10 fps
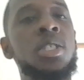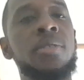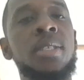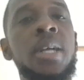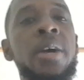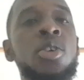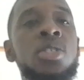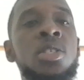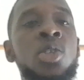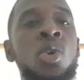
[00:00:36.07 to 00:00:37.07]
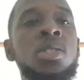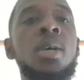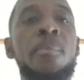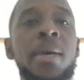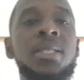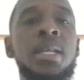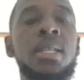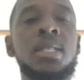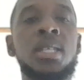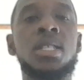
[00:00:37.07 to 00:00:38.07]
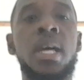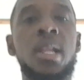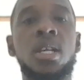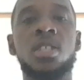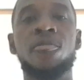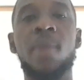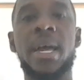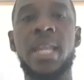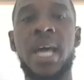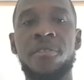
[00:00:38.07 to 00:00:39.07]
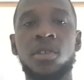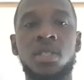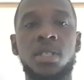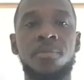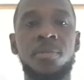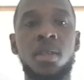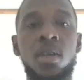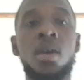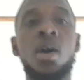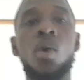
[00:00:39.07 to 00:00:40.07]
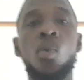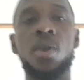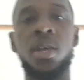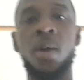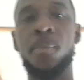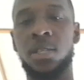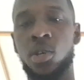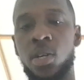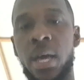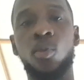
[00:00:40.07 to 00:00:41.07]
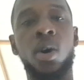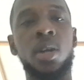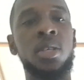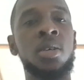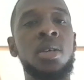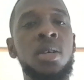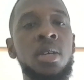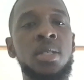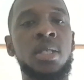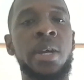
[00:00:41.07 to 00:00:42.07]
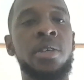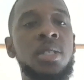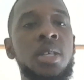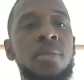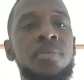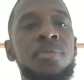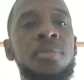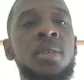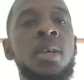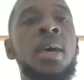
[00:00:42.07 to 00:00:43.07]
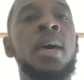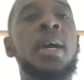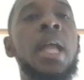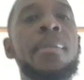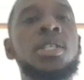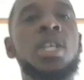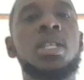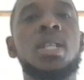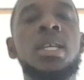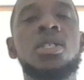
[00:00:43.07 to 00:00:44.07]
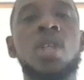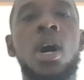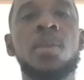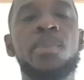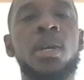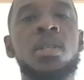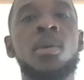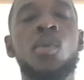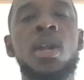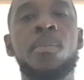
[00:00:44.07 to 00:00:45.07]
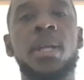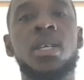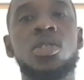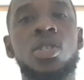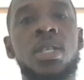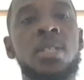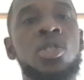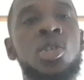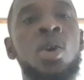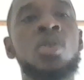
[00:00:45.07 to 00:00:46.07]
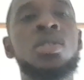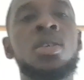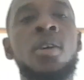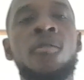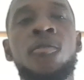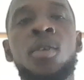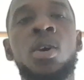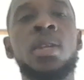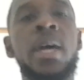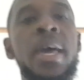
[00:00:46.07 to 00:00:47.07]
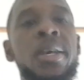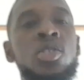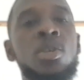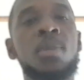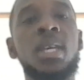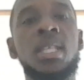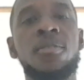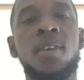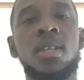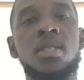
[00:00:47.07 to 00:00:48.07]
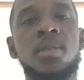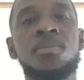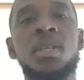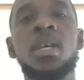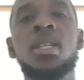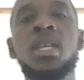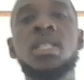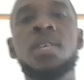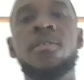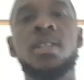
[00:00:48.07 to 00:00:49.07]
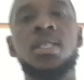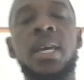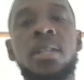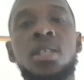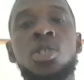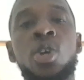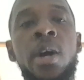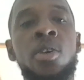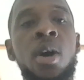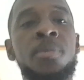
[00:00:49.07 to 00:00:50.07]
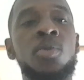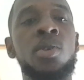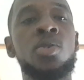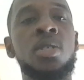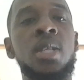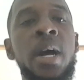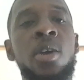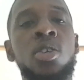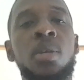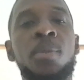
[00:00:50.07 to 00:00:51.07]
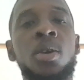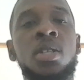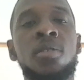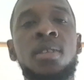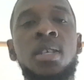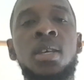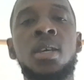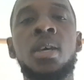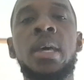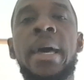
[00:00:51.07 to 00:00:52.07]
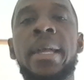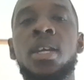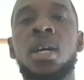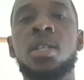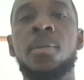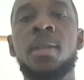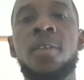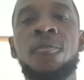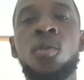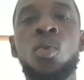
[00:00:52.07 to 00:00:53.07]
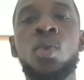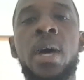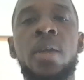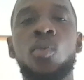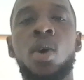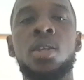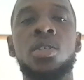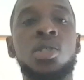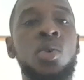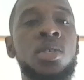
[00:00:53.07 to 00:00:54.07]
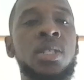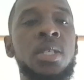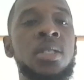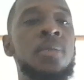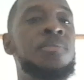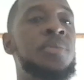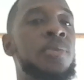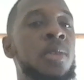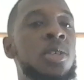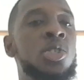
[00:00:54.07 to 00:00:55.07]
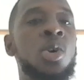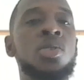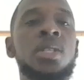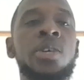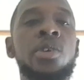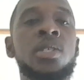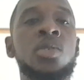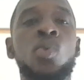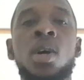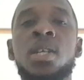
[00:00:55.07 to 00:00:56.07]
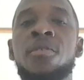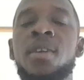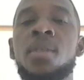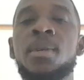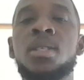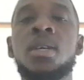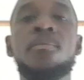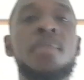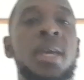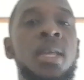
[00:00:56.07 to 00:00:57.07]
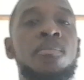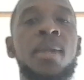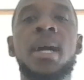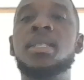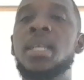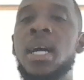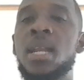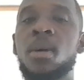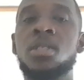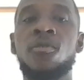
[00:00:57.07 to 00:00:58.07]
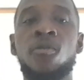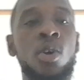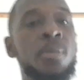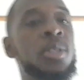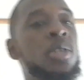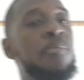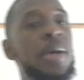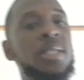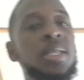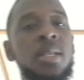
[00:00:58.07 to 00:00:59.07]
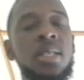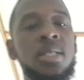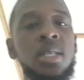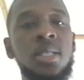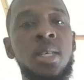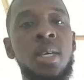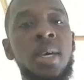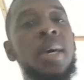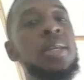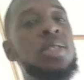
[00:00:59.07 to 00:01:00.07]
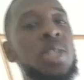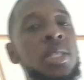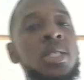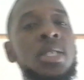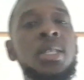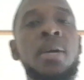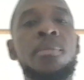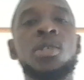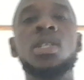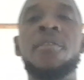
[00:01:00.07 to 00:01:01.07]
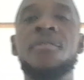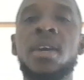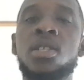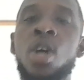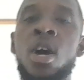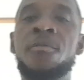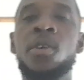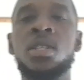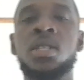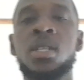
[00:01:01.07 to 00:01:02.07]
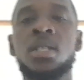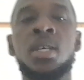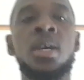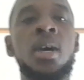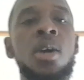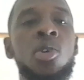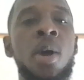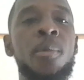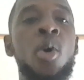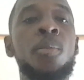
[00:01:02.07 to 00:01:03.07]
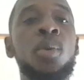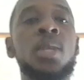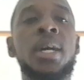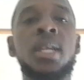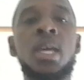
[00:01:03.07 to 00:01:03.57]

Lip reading: shifts in agricultural zones, pests and disease, and loss of biodiversity. Weather pattern and water scarcity. Climate change leads to unpredictable weather patterns such as droughts, flood, extreme heat events. These events can destroy crops, reducing agricultural productivity, and contaminate food and water sources. Droughts decreases water availability, making plants and animals vulnerable to pests and disease. Changes in temperature affect soil fertility, crop output, and